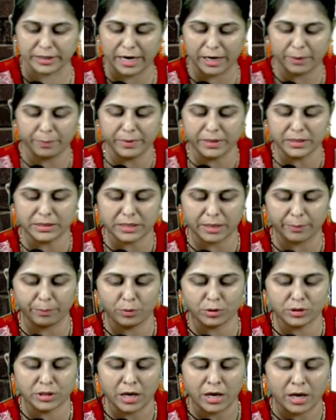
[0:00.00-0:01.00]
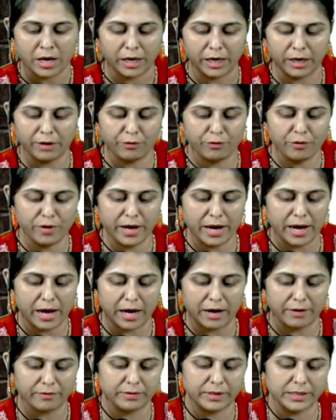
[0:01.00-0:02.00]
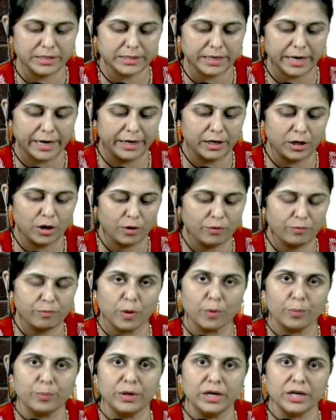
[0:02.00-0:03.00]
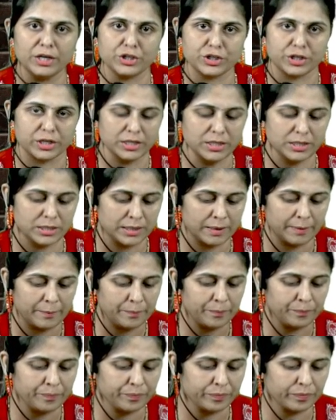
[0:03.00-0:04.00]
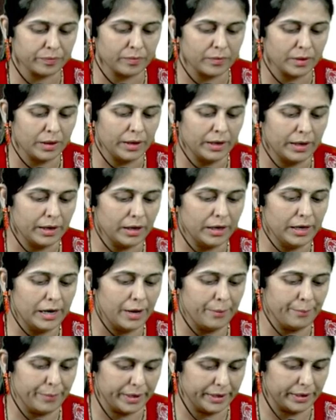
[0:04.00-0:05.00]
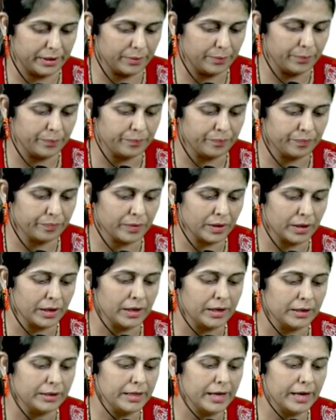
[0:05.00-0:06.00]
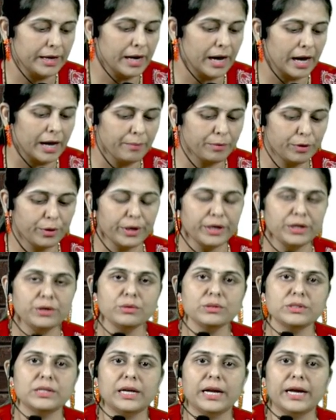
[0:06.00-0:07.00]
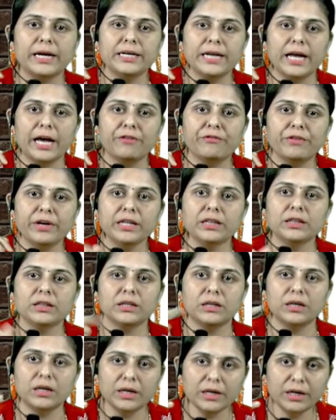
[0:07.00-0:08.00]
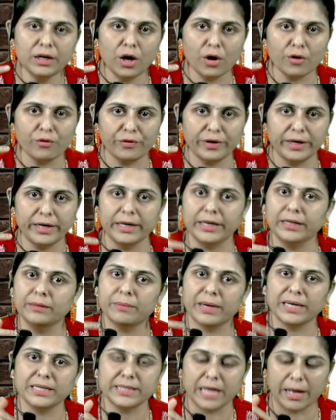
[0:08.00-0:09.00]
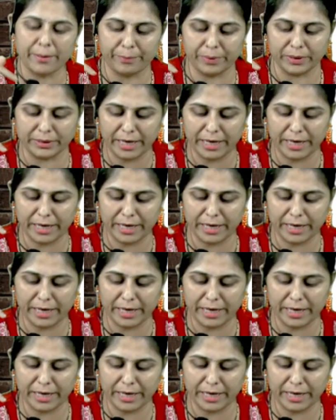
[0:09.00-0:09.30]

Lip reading: That means suppose if we have this kind of populations element, then I am going to select every third of it in my sample.